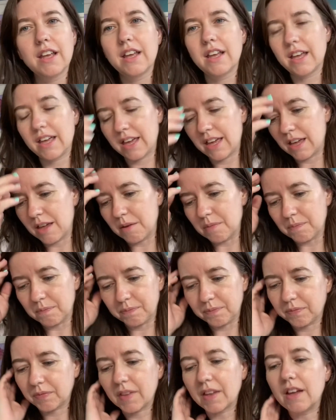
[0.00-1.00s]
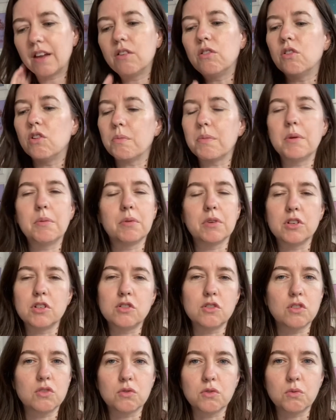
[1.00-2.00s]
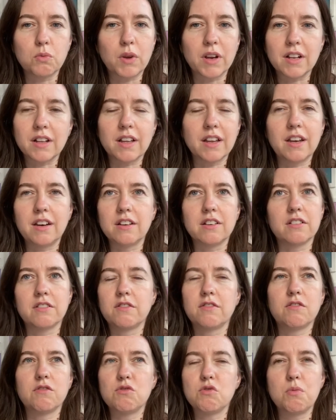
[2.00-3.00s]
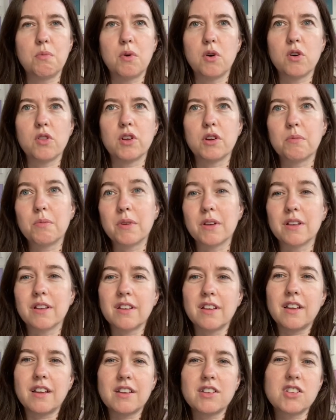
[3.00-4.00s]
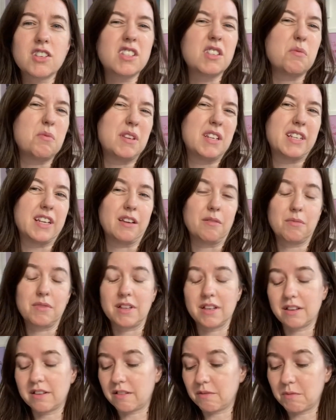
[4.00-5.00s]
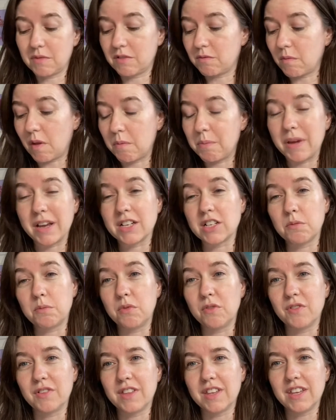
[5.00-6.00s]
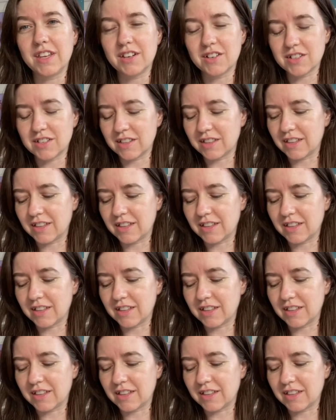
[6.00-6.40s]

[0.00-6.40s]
Um, I know a lot of people can do their own wing liner, no bother, but it's just a wee tip that I've picked up over the years and